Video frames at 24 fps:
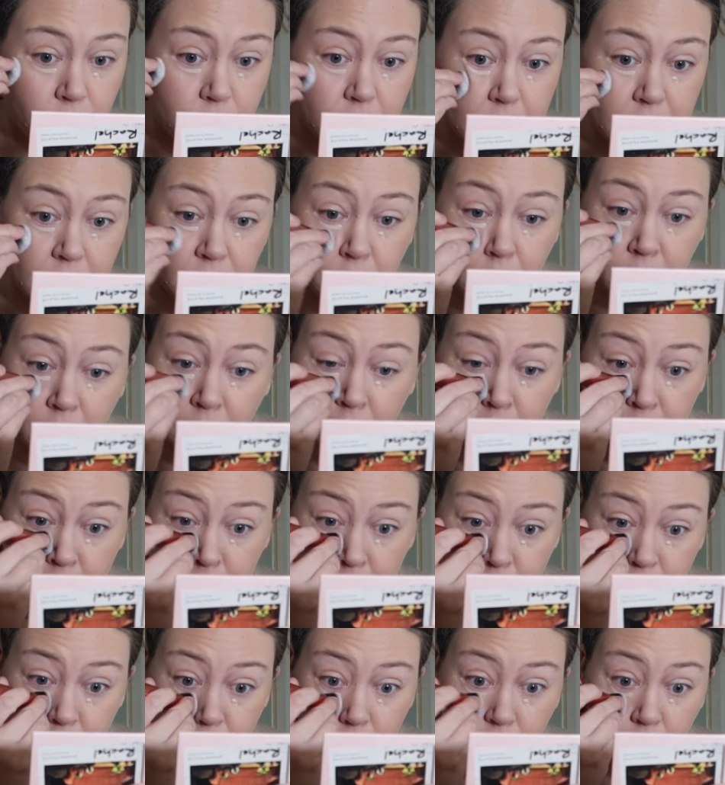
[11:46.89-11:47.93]

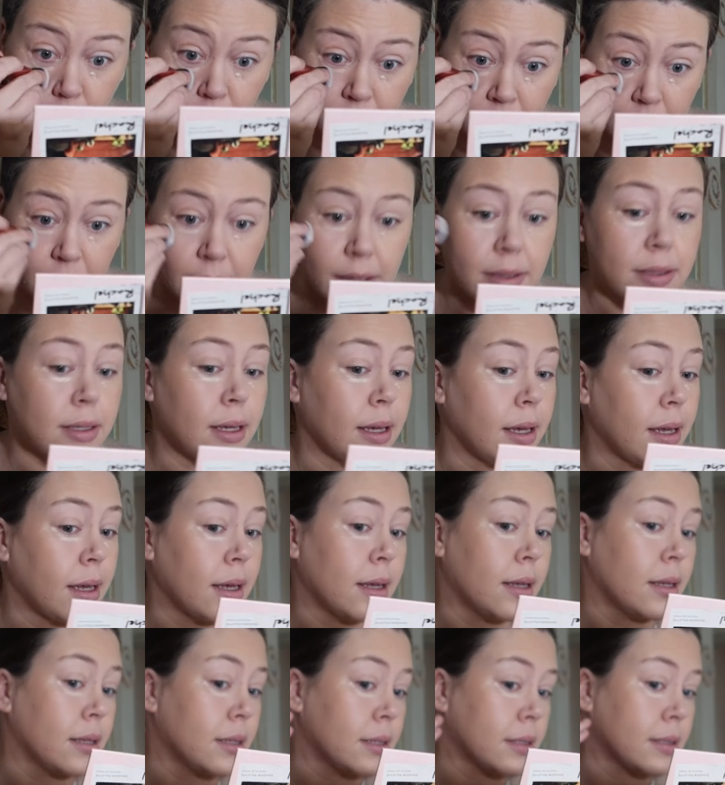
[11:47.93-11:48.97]
serums to it because it
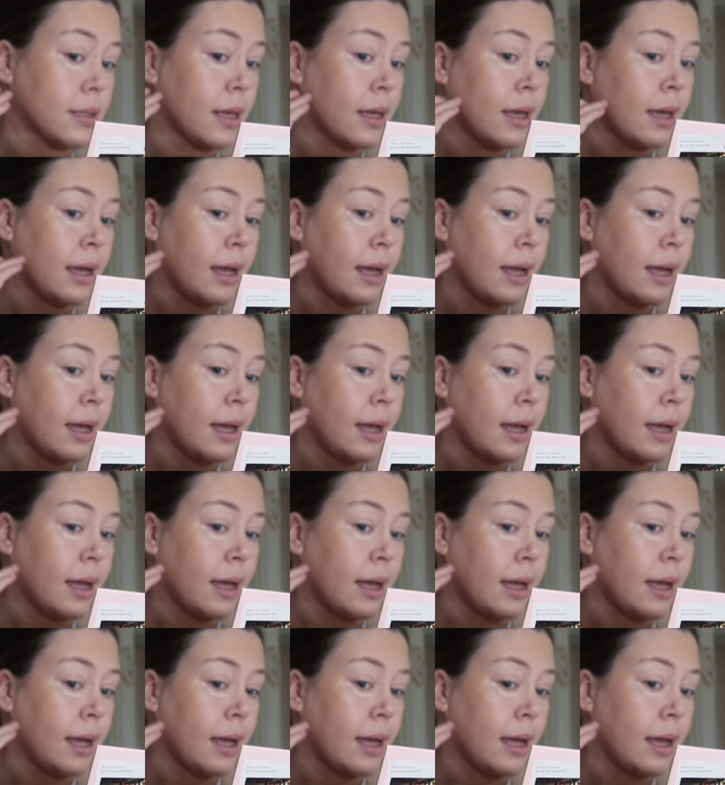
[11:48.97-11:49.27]
is,